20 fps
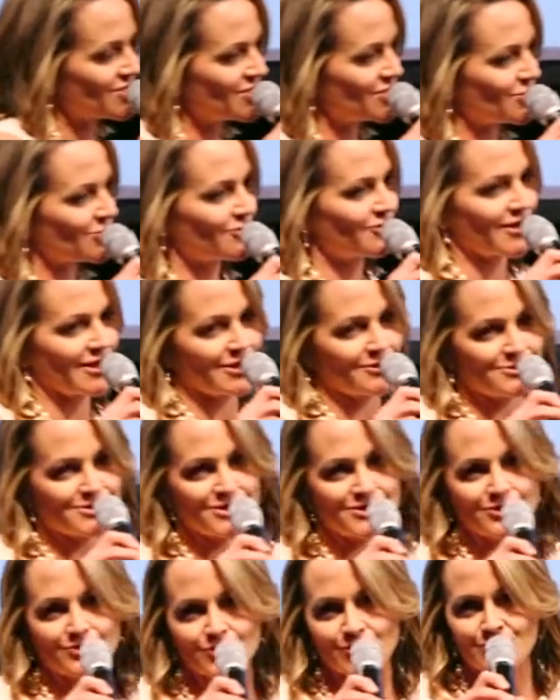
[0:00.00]
the senior
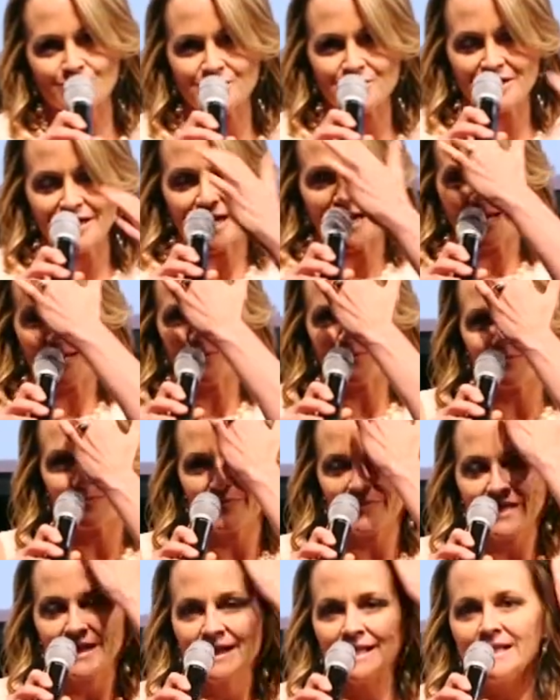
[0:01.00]
fellows in the room today.
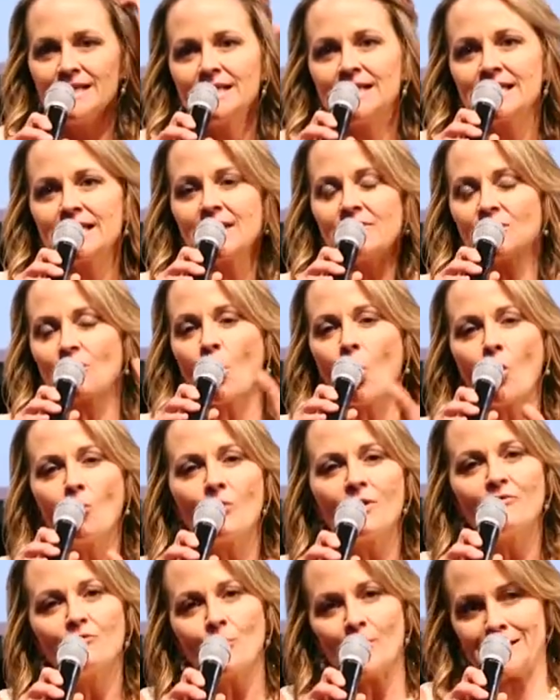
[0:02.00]
Given
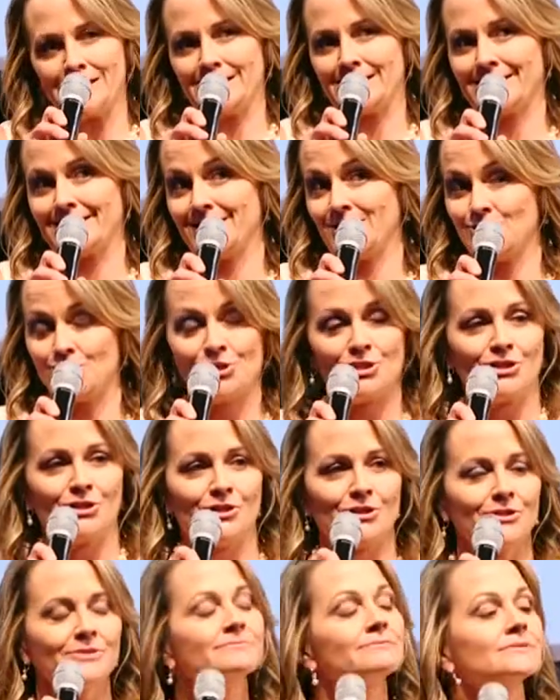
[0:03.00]
all we've witnessed this
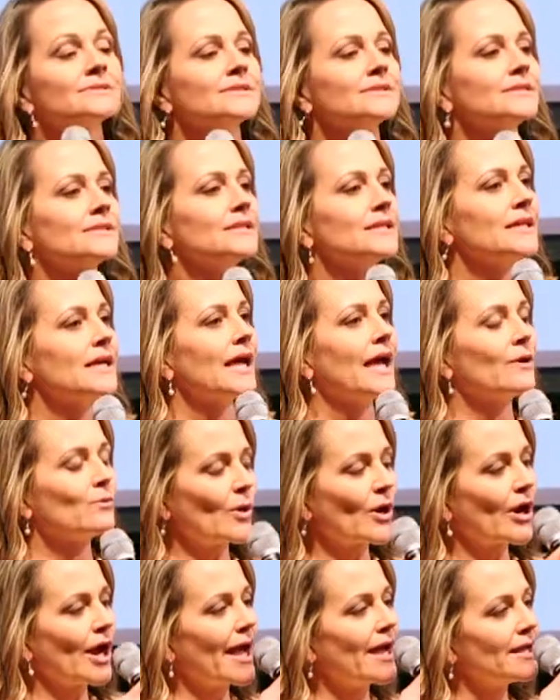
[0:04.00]
year
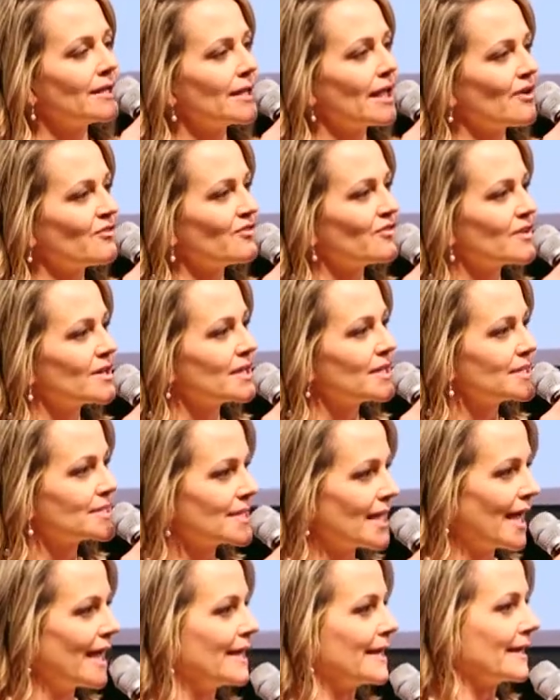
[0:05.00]
and where ALF
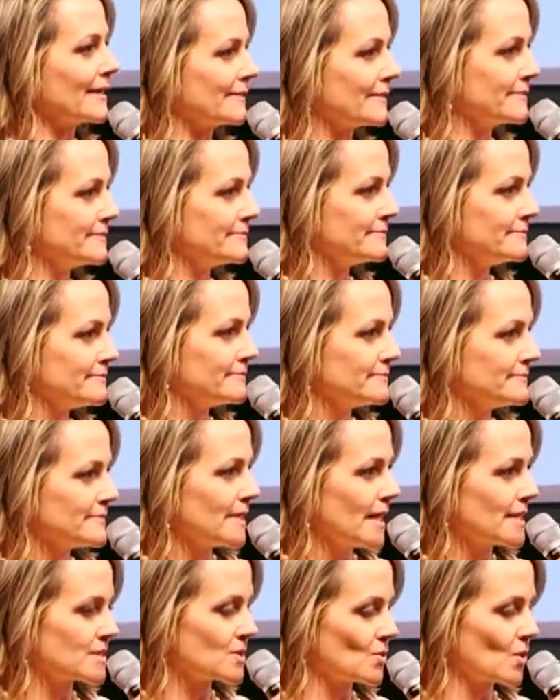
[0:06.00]
is heading
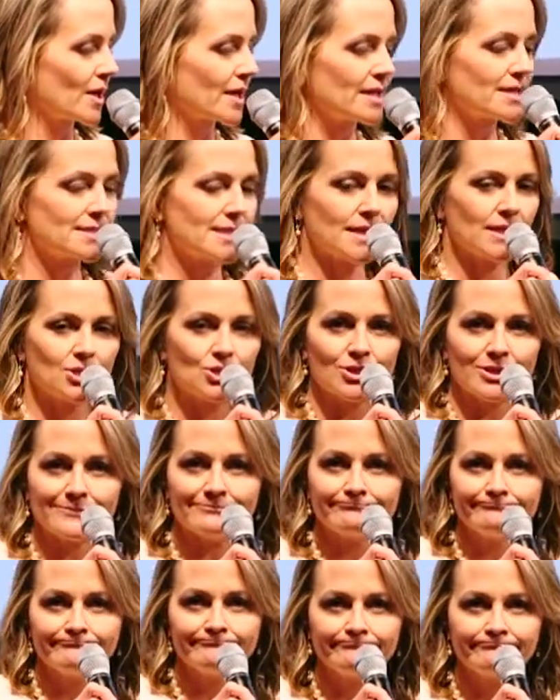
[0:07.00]
as an
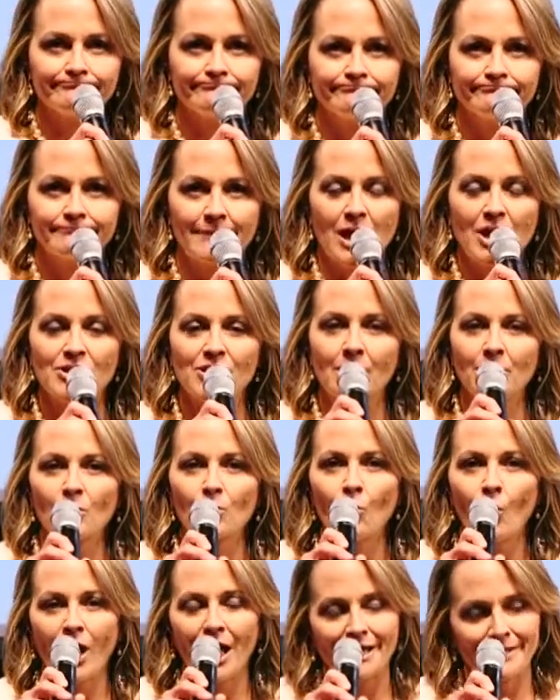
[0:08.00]
organization.
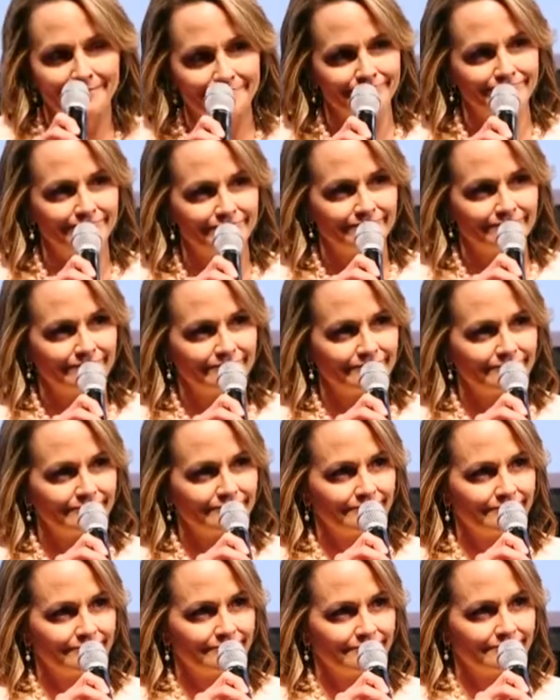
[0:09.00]
Number 1,
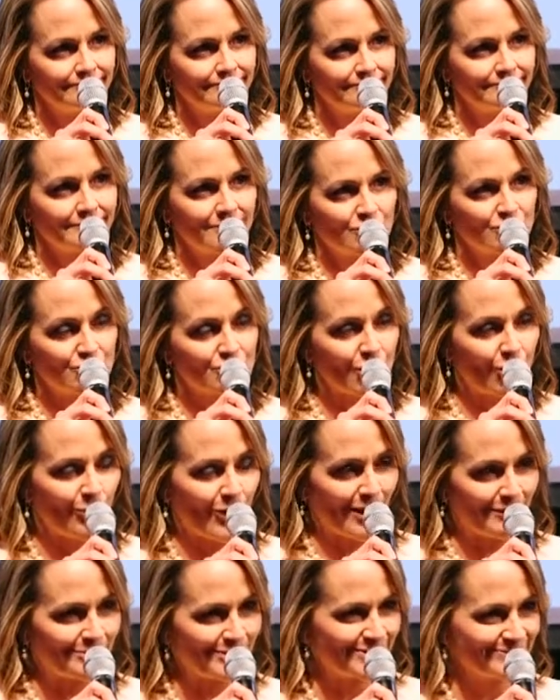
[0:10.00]

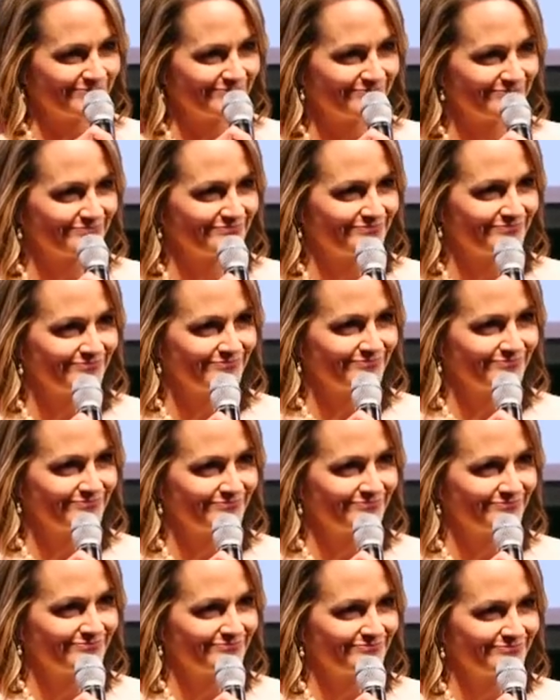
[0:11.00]
show up.
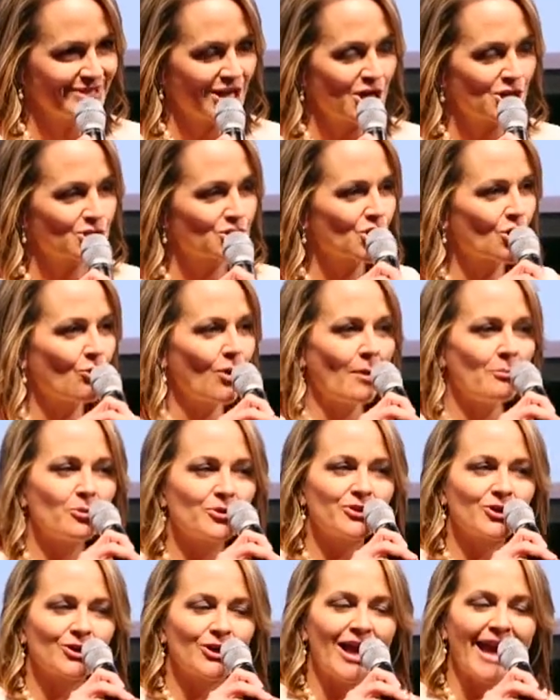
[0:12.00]
Show
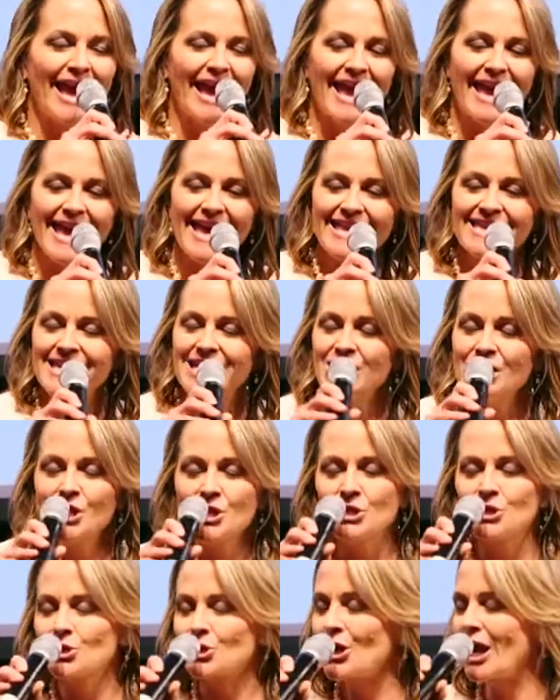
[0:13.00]
up with your head,
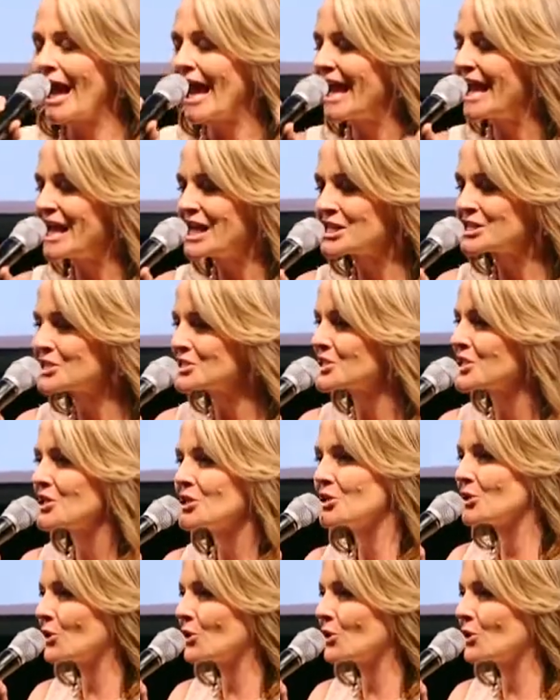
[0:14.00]
your hands,